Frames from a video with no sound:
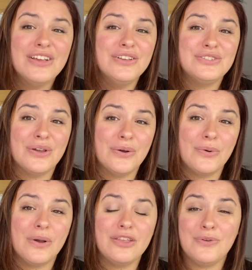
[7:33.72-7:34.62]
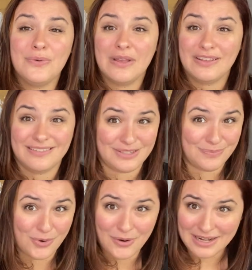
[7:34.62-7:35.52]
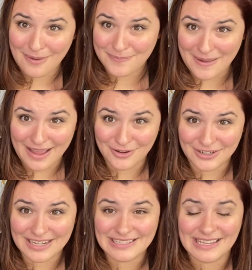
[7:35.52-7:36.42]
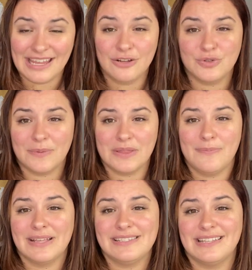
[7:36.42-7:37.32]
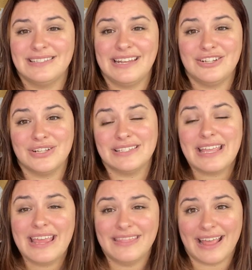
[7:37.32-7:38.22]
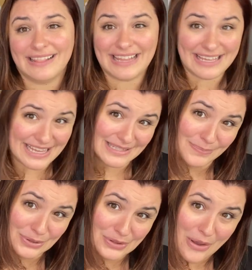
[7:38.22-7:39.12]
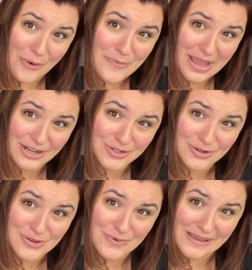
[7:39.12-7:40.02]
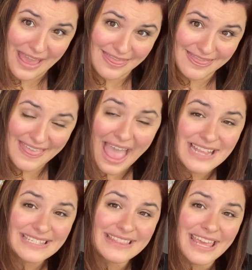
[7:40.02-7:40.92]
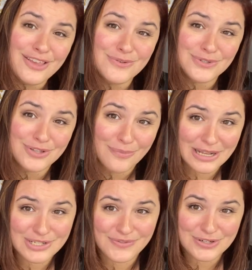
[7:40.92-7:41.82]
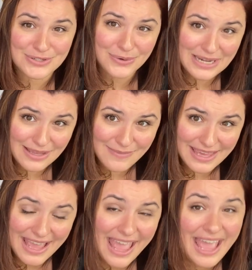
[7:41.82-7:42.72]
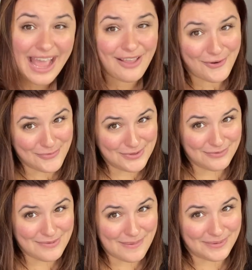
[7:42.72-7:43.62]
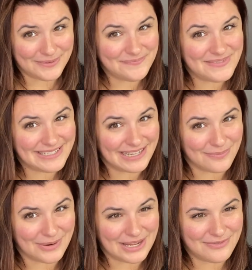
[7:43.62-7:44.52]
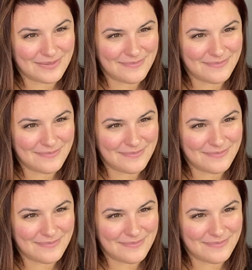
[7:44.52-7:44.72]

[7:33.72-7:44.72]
So it's broken up by your kid's age, some of the best destinations. That link is below. Make sure you get that. Thank you so much for joining me. I hope you remember to take a break from the